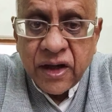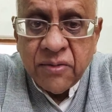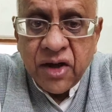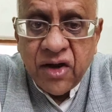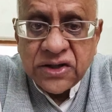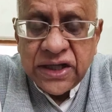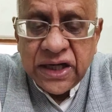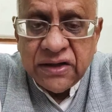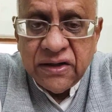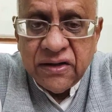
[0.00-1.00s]
because it
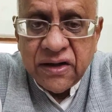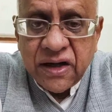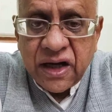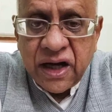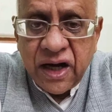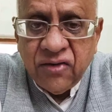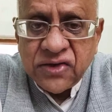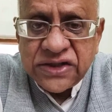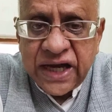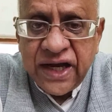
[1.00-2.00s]

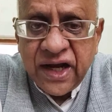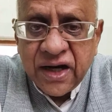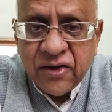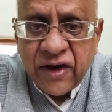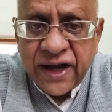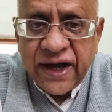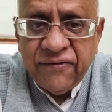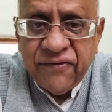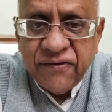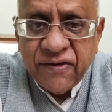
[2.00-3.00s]
allows China to
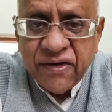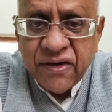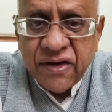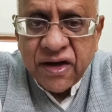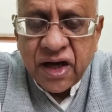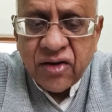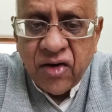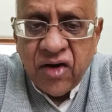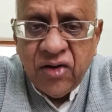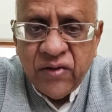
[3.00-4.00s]
have an
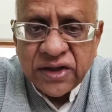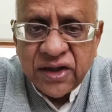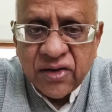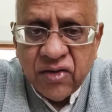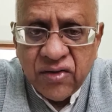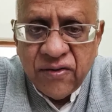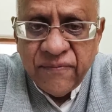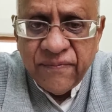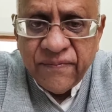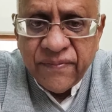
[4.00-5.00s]
all-weather road
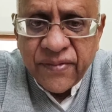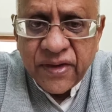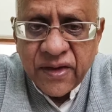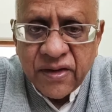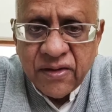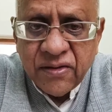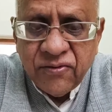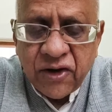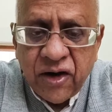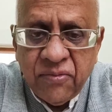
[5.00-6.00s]

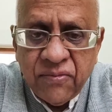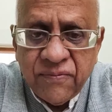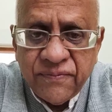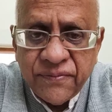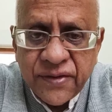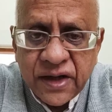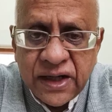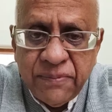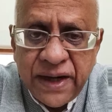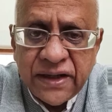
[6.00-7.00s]
from
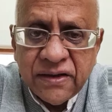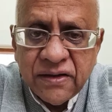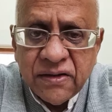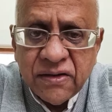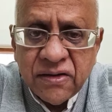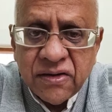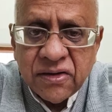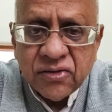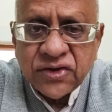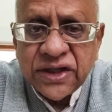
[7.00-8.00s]
Tibet
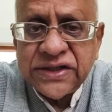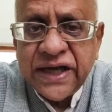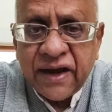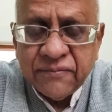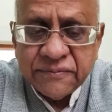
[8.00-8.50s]
to Xinjiang.